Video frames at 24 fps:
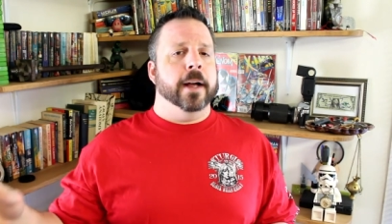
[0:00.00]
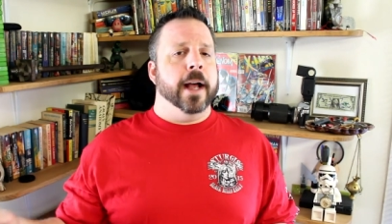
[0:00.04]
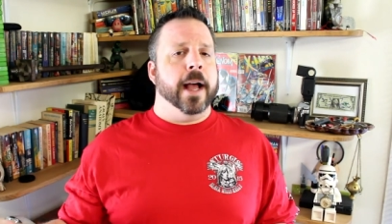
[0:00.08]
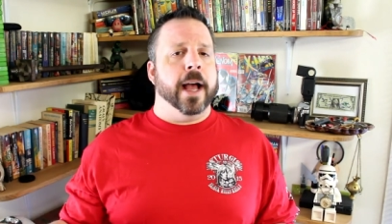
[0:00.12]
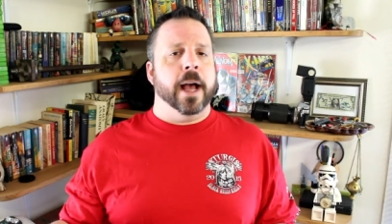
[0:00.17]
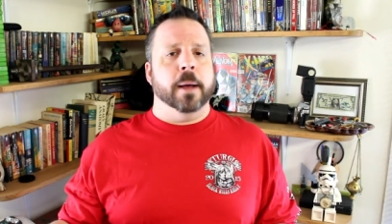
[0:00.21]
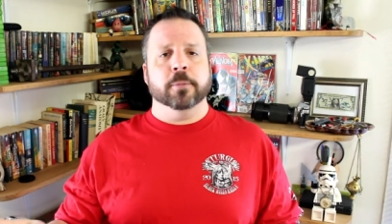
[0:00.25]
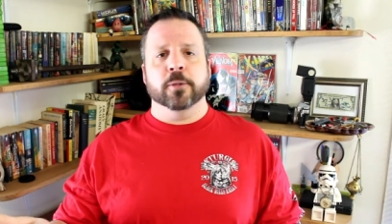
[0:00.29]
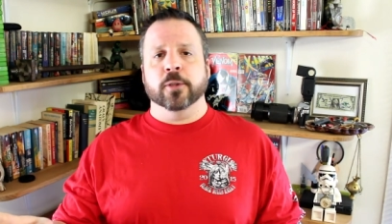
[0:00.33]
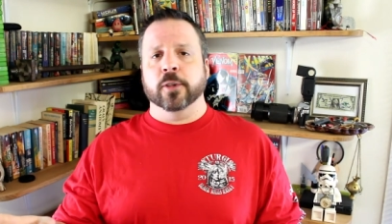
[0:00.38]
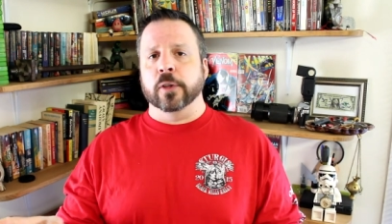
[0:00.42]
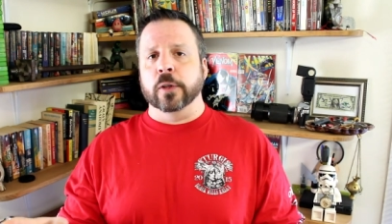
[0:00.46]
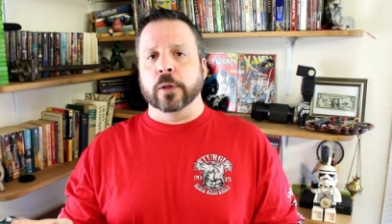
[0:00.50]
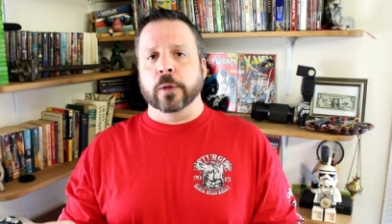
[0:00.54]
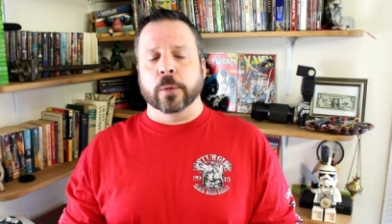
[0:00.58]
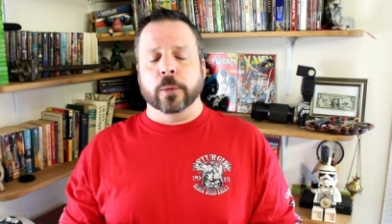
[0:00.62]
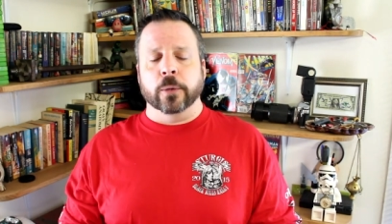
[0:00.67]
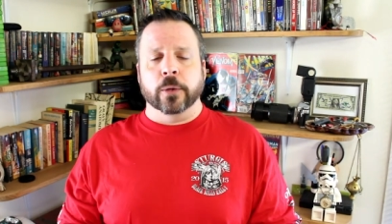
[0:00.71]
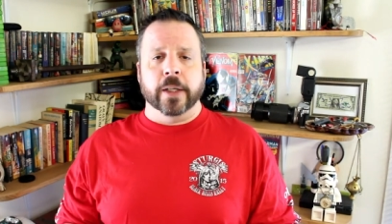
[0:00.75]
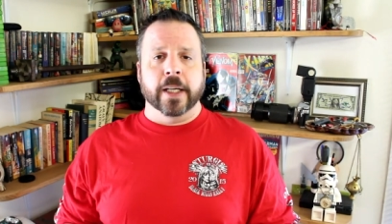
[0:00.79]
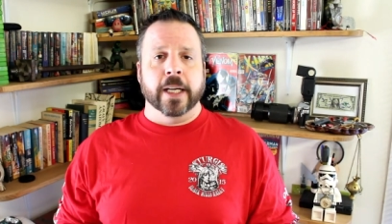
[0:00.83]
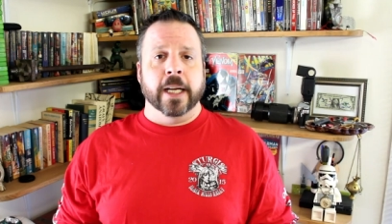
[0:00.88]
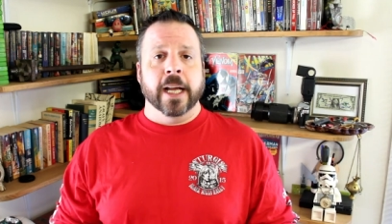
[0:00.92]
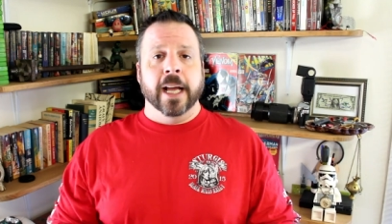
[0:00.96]

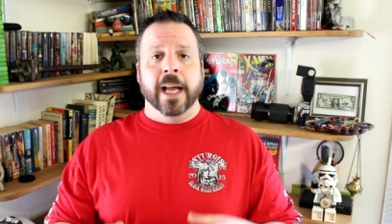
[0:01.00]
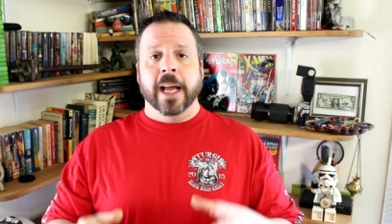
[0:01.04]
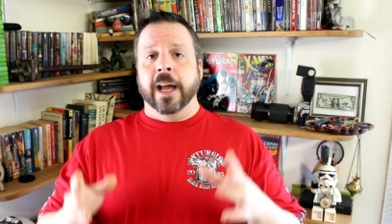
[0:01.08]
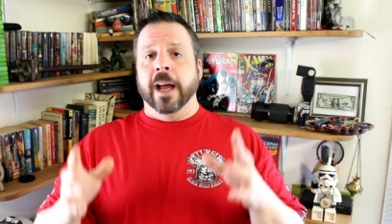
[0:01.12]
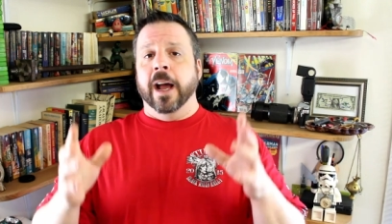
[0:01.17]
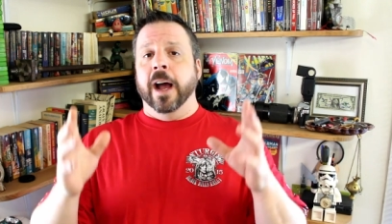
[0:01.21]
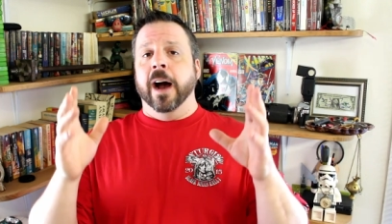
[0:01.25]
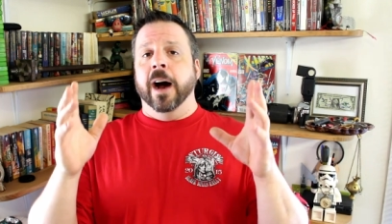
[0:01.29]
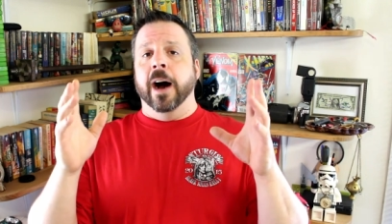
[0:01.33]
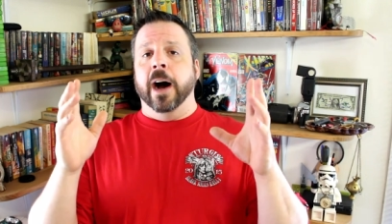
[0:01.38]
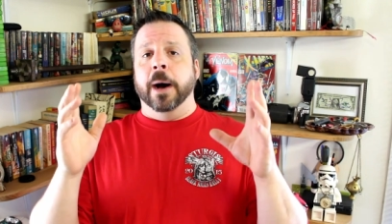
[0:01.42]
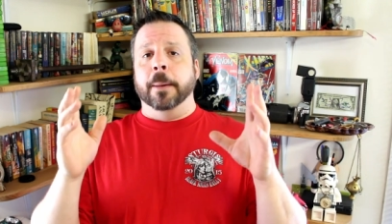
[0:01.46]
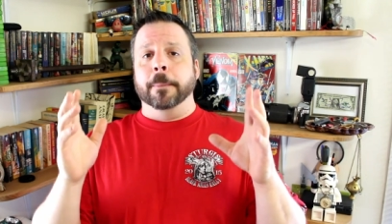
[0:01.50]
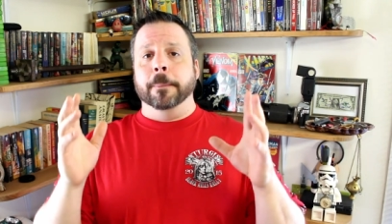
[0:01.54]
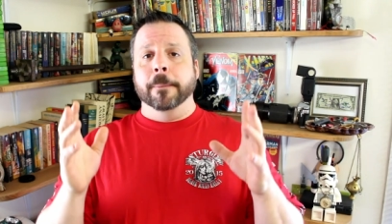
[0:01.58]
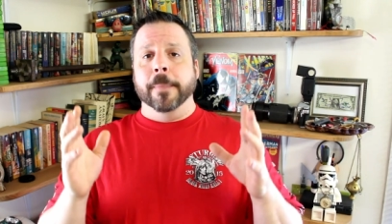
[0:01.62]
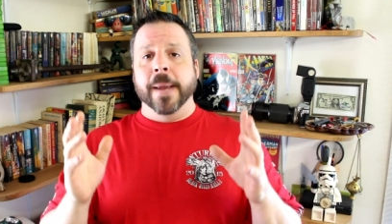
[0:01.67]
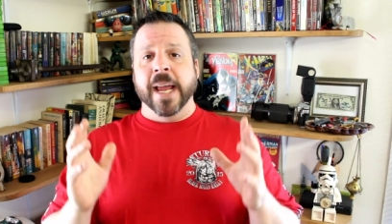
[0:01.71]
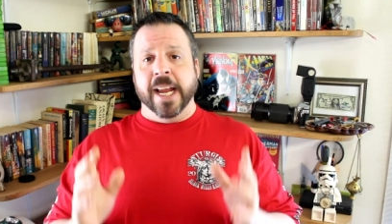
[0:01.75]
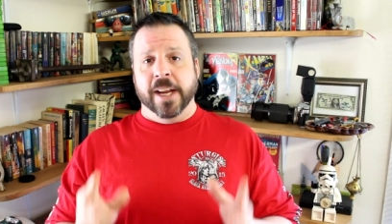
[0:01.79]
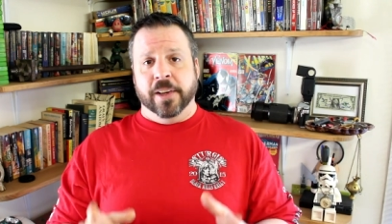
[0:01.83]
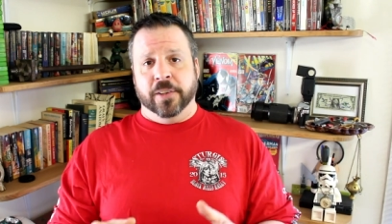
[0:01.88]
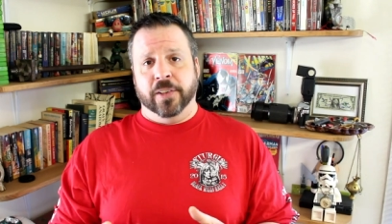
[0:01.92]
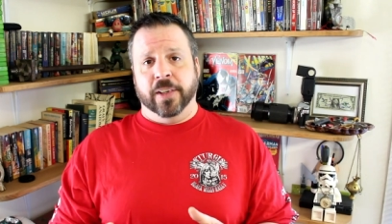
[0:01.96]
absolutely
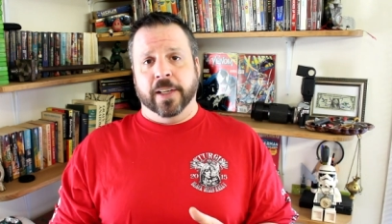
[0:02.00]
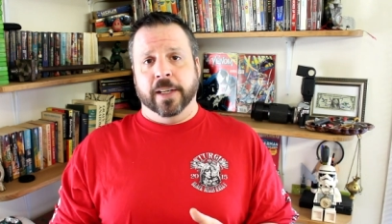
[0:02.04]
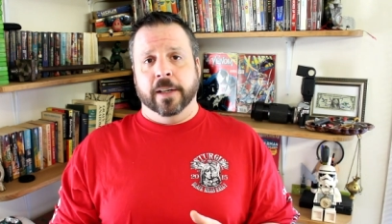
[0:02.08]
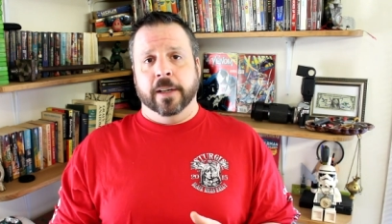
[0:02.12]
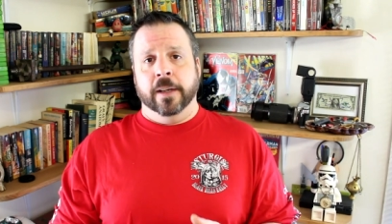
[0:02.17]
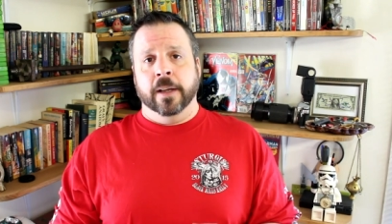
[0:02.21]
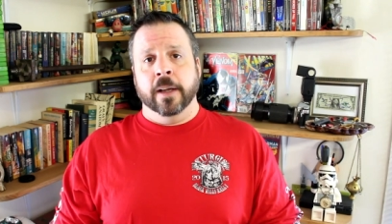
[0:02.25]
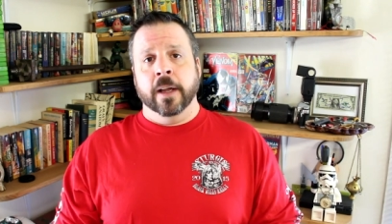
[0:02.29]
amazing.